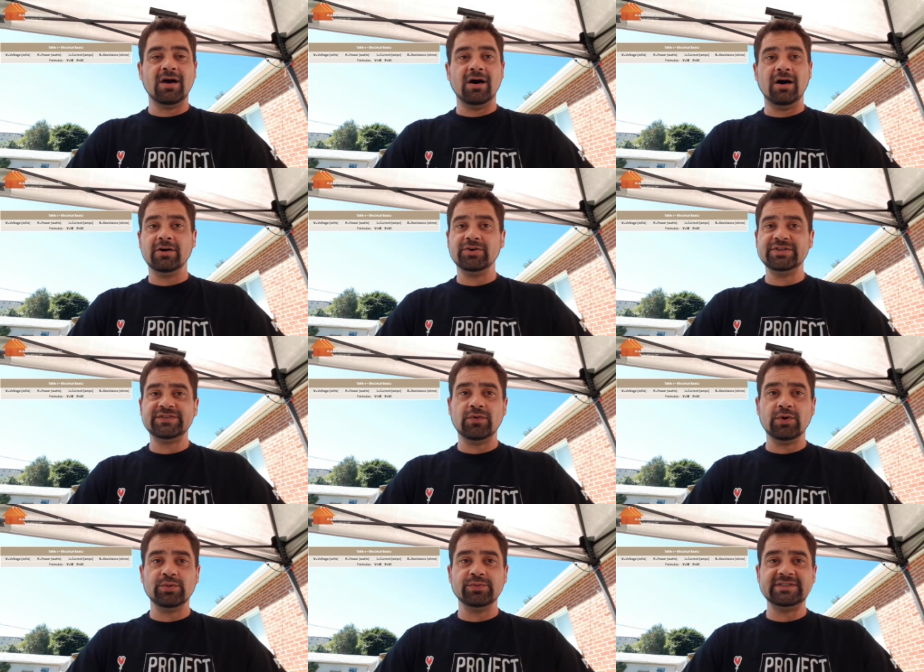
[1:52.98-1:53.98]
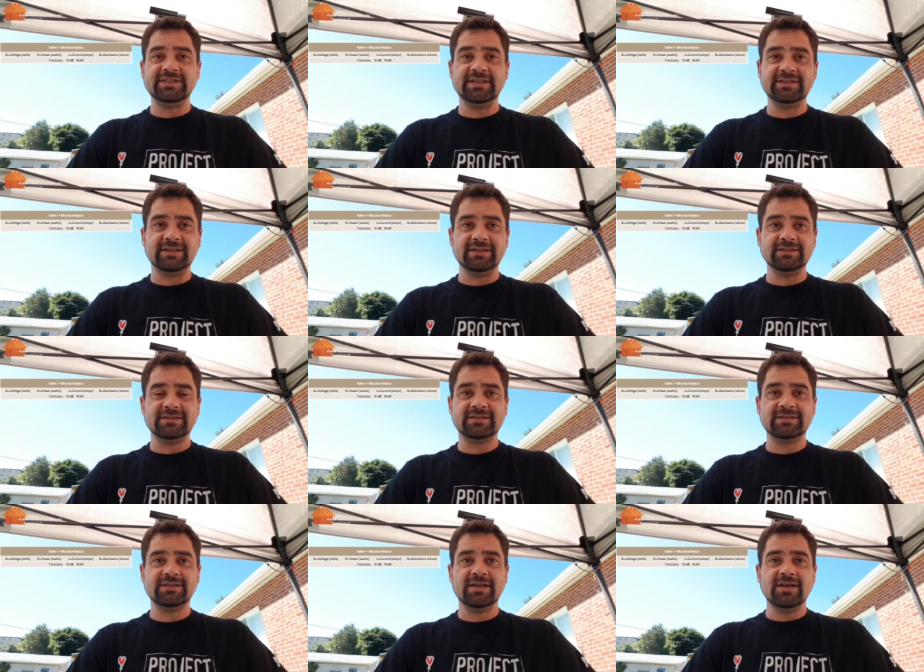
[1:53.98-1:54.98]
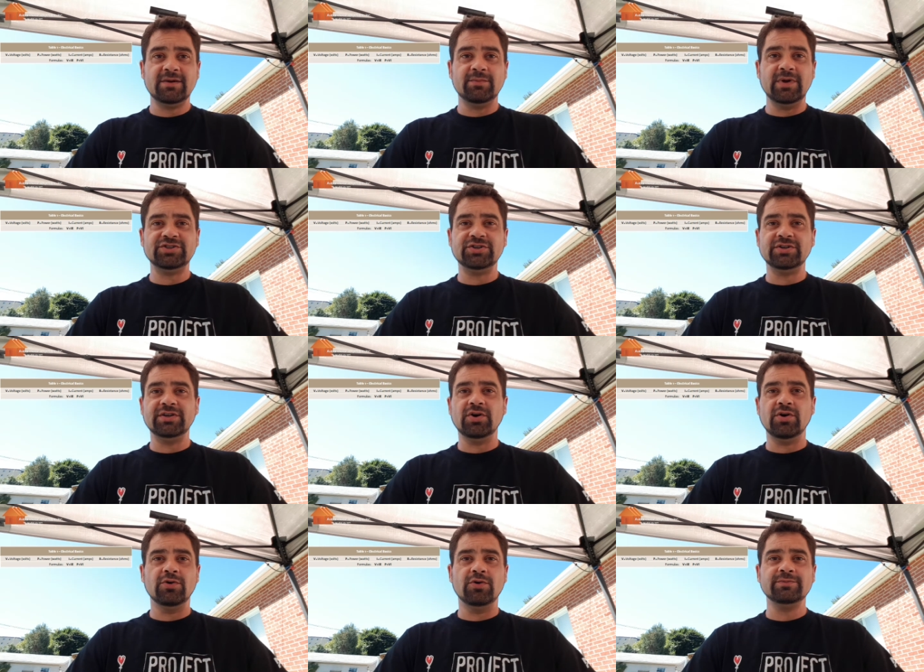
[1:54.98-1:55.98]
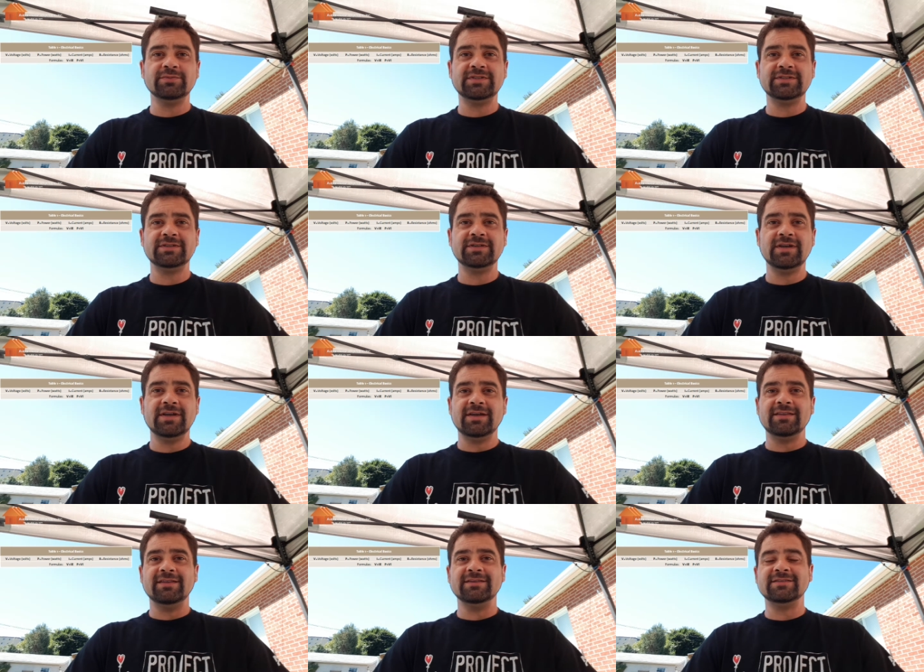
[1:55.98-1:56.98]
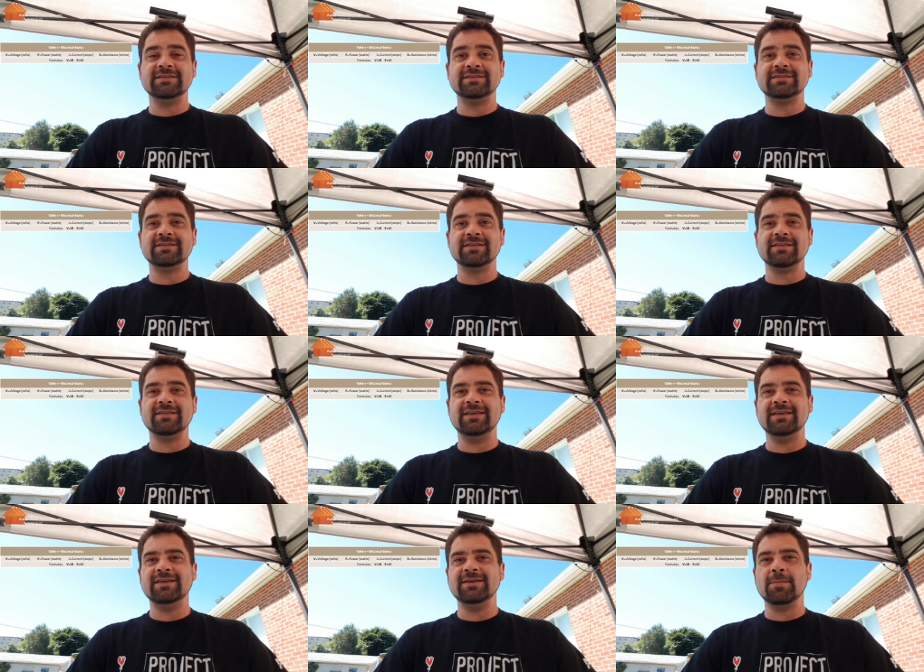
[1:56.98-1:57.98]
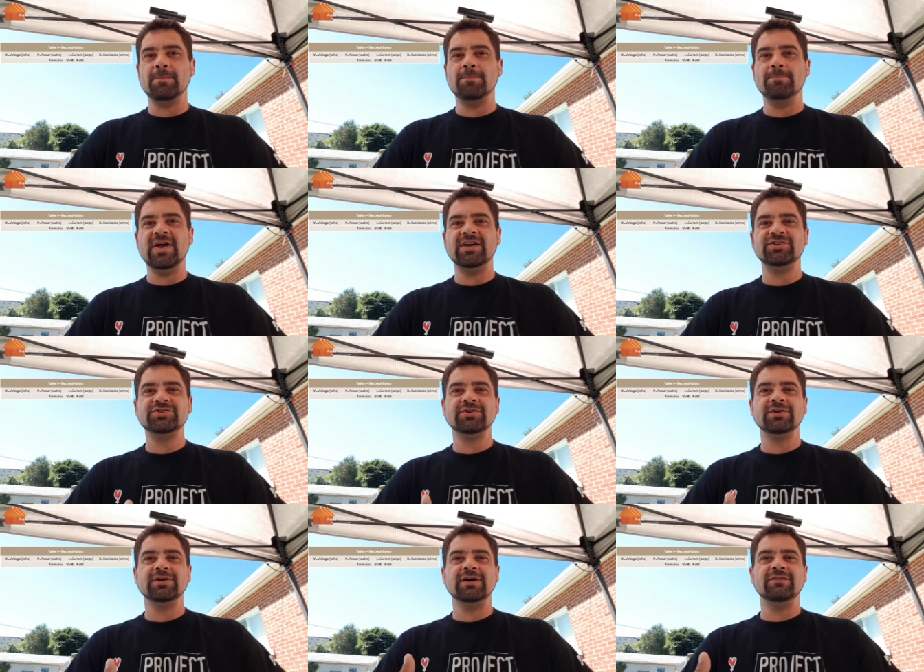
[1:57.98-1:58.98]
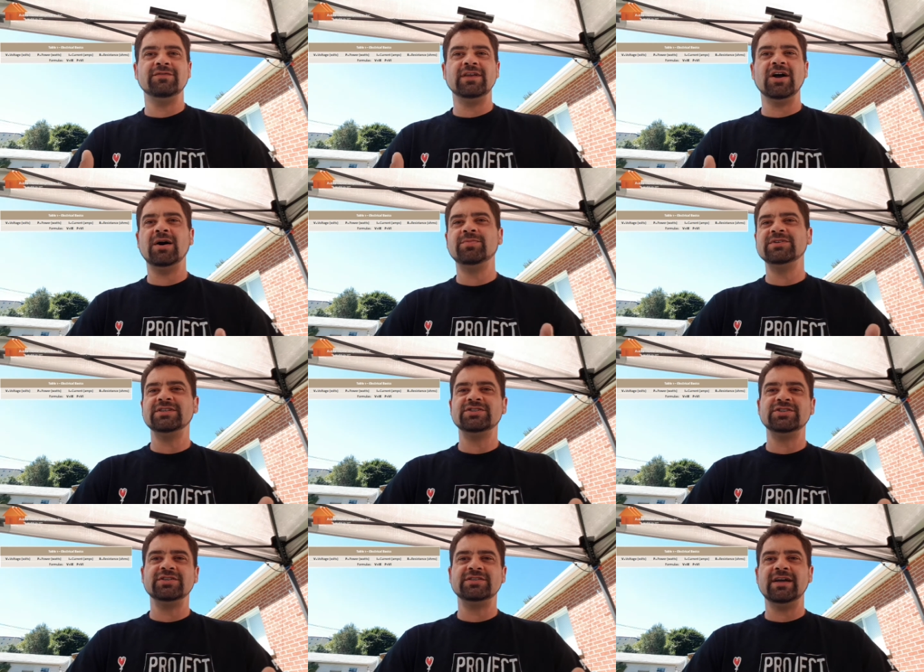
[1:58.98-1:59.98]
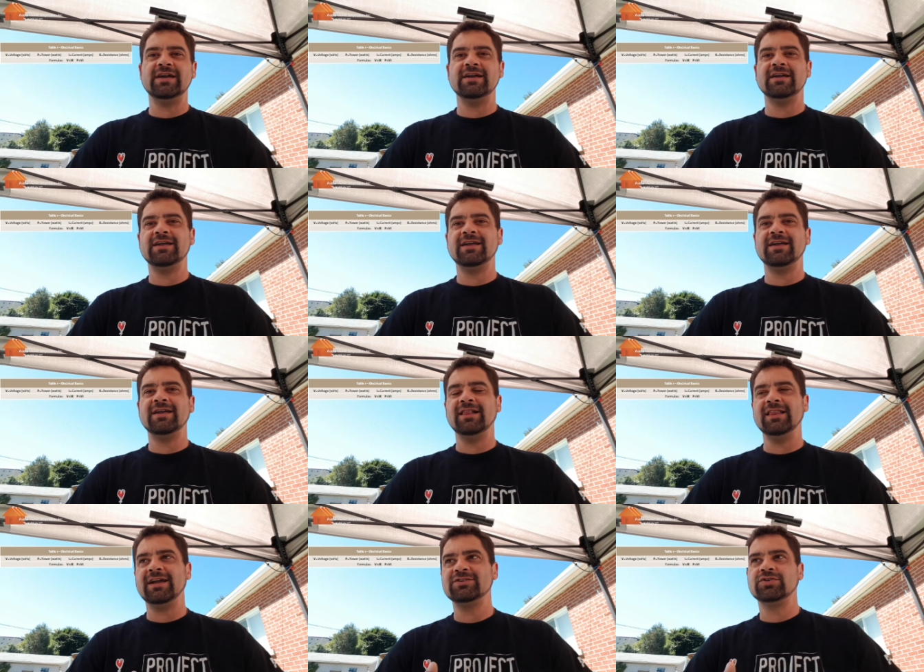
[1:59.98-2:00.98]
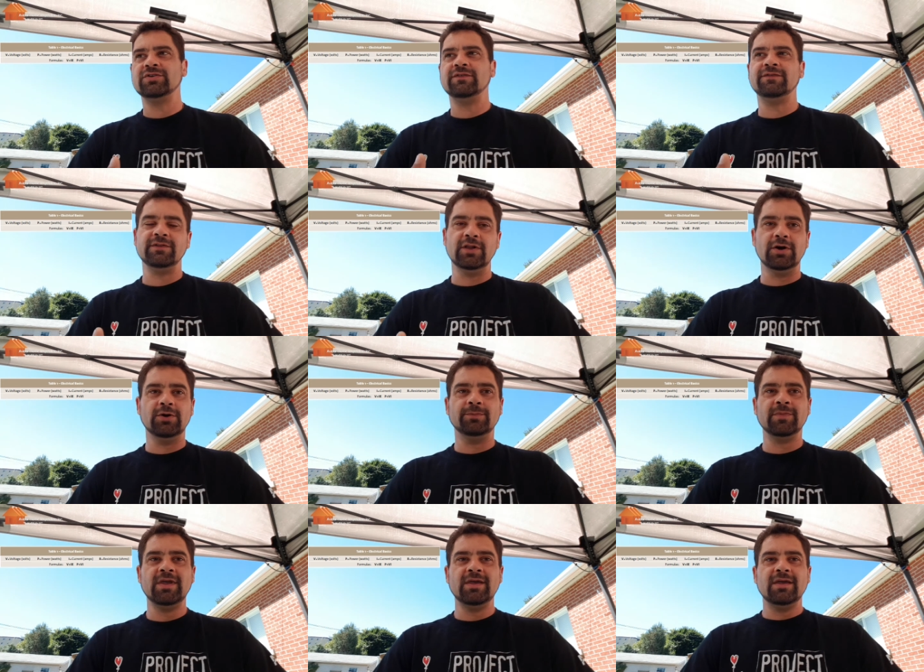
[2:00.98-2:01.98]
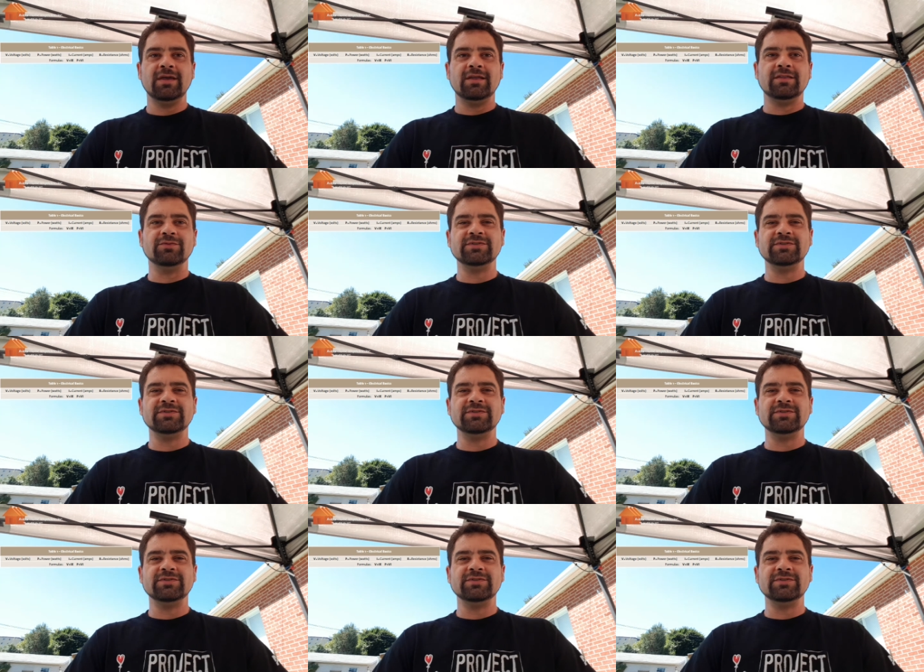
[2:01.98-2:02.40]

R is for resistance, measured in ohms. This is the measure of the opposition to electrical flow. The